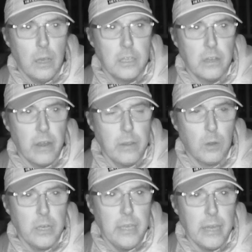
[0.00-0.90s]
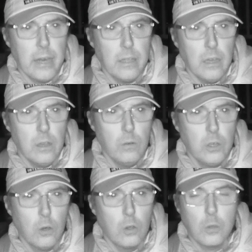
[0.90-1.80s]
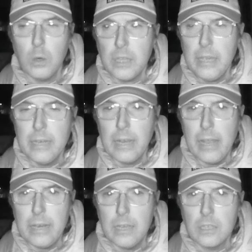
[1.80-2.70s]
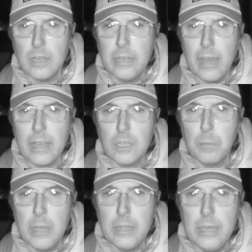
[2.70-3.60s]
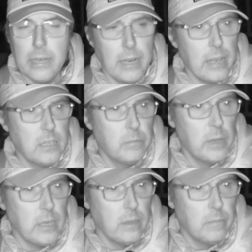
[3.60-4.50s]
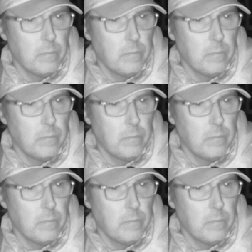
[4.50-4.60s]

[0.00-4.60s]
Is there anyone here who knows what the internet is? Can you explain the internet to me?